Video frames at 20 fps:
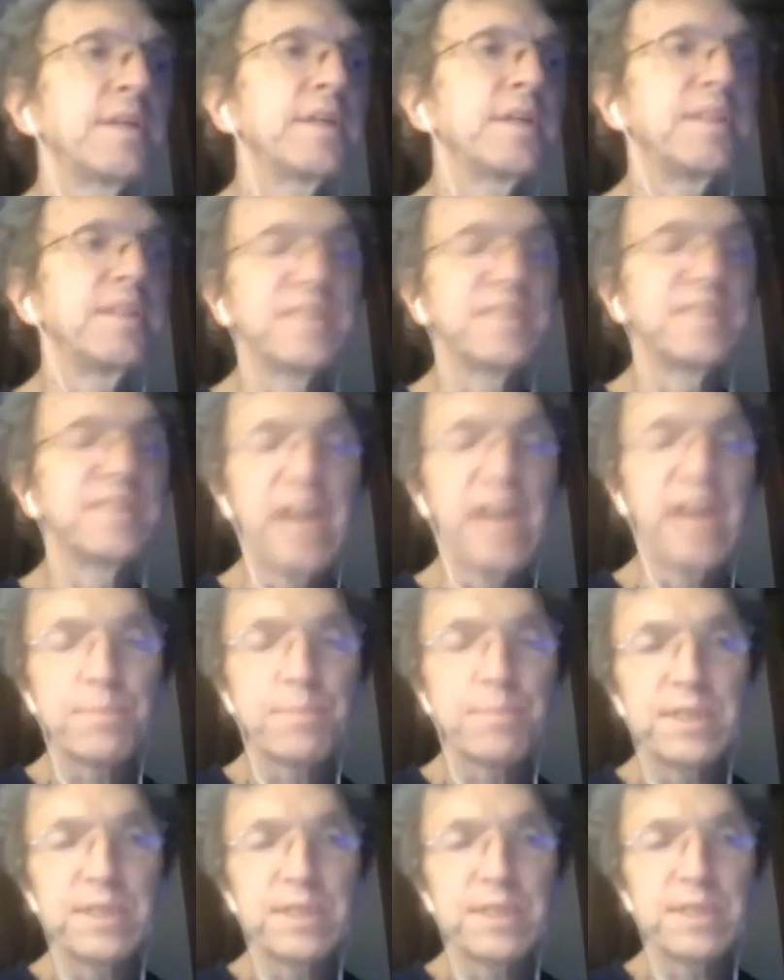He has
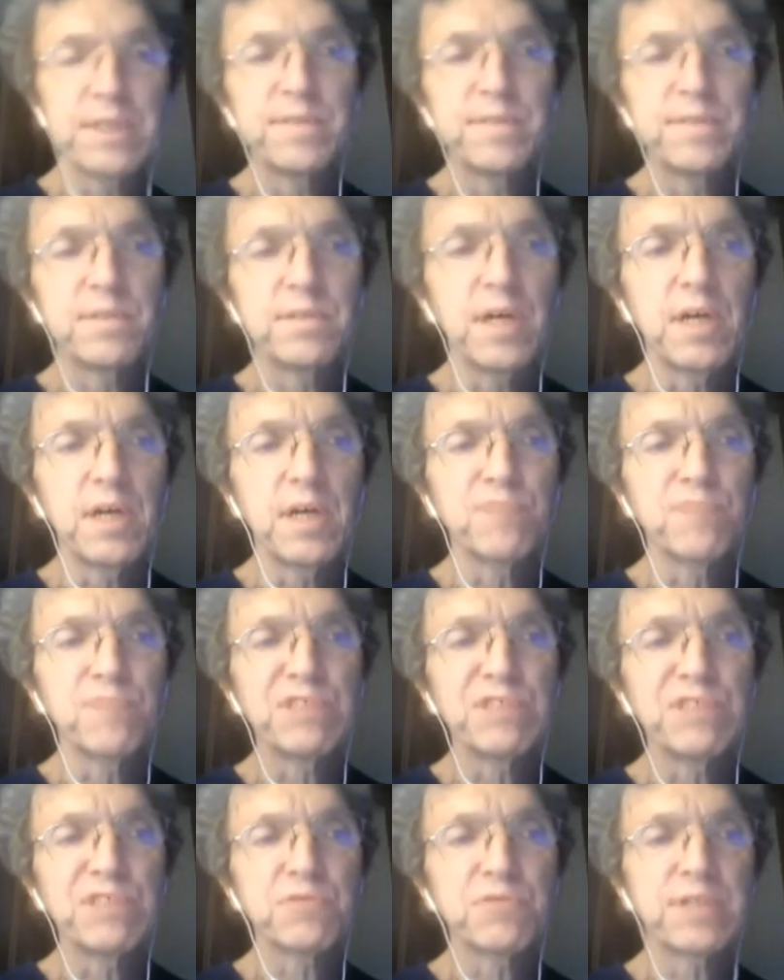not been given
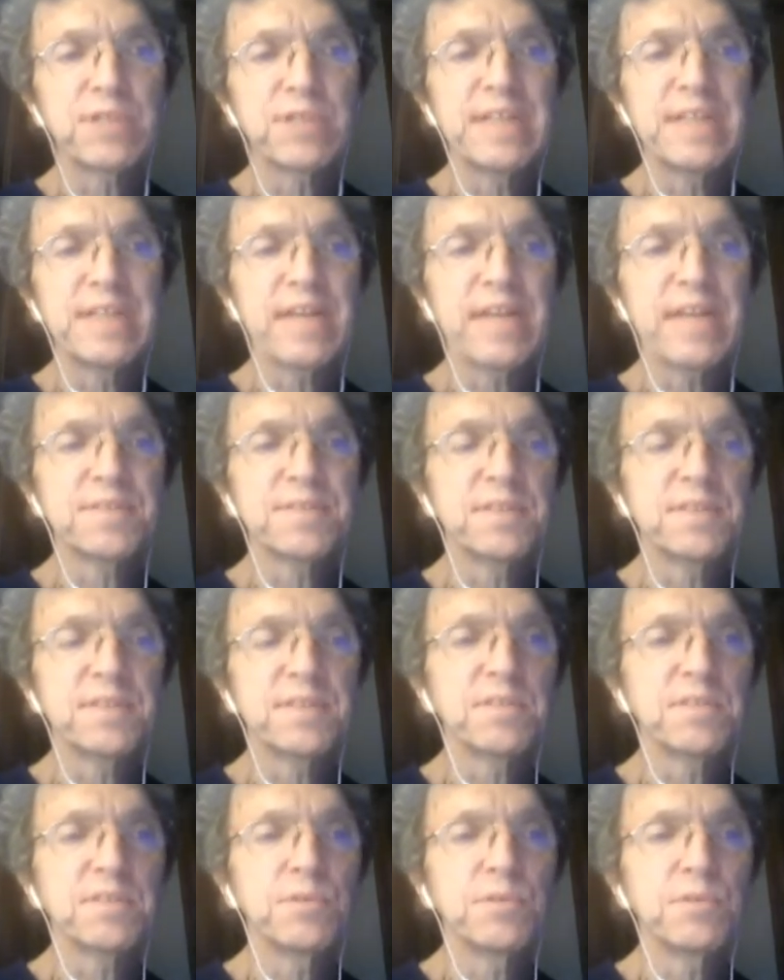unrestricted
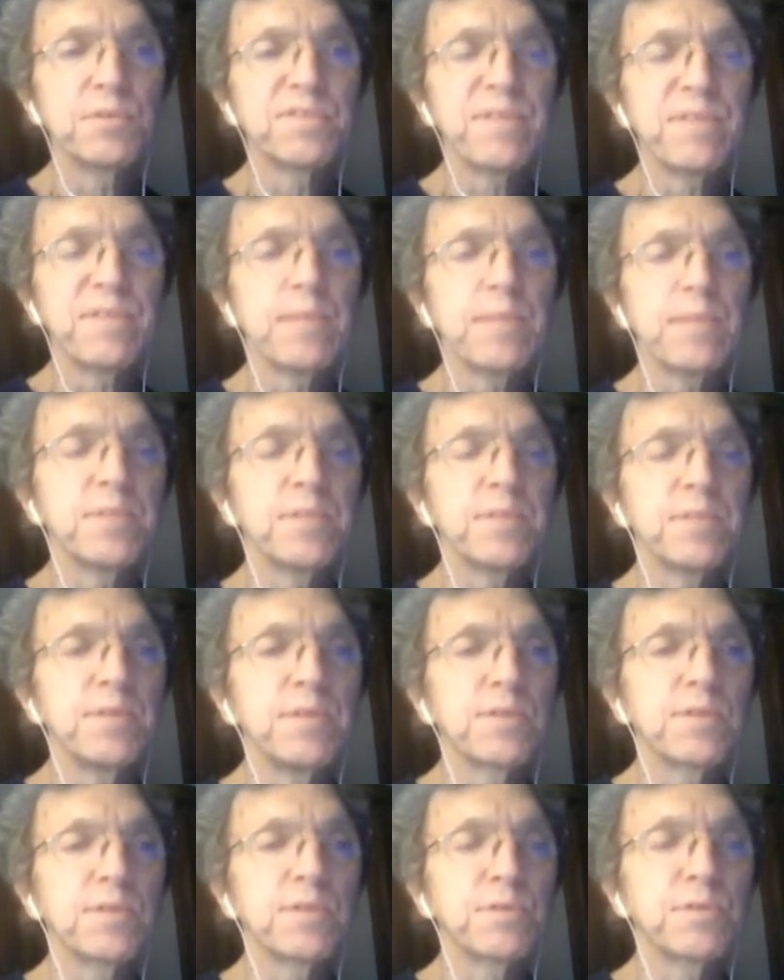access to his family
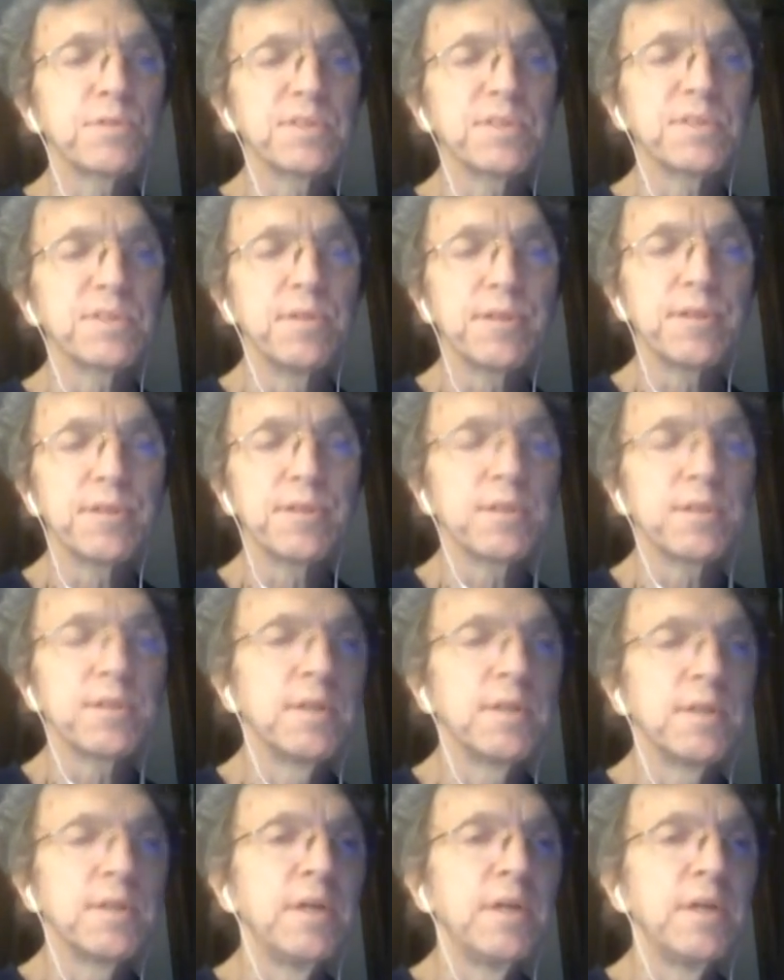or to his lawyer,